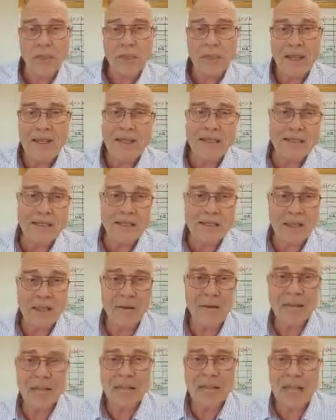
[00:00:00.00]
Next is
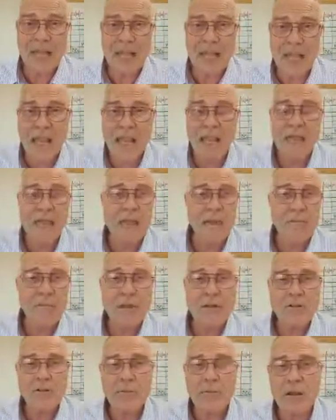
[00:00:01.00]
MSA,
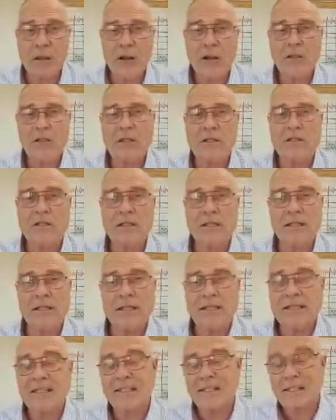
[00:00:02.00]
Metropolitan
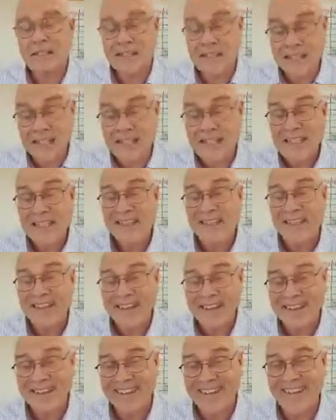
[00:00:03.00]
Statistical
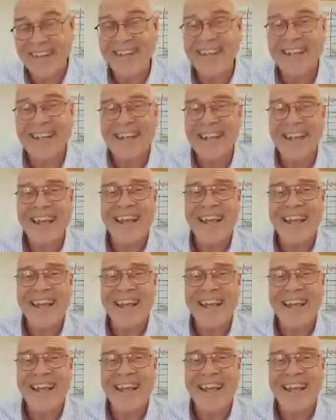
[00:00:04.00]
Area,